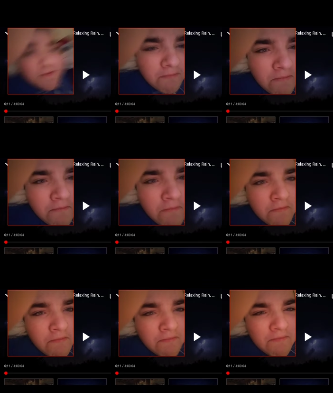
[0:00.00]

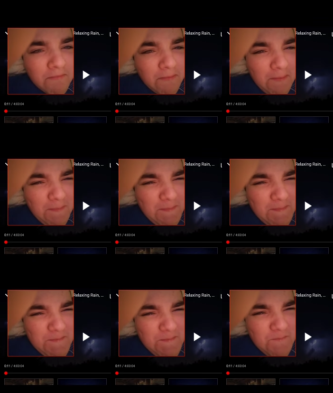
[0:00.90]

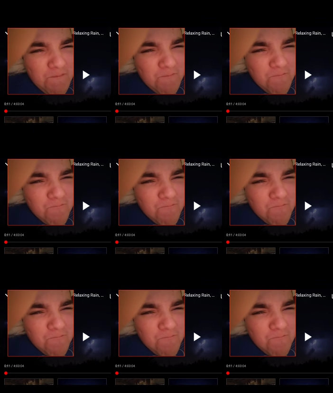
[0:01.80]
[no speech]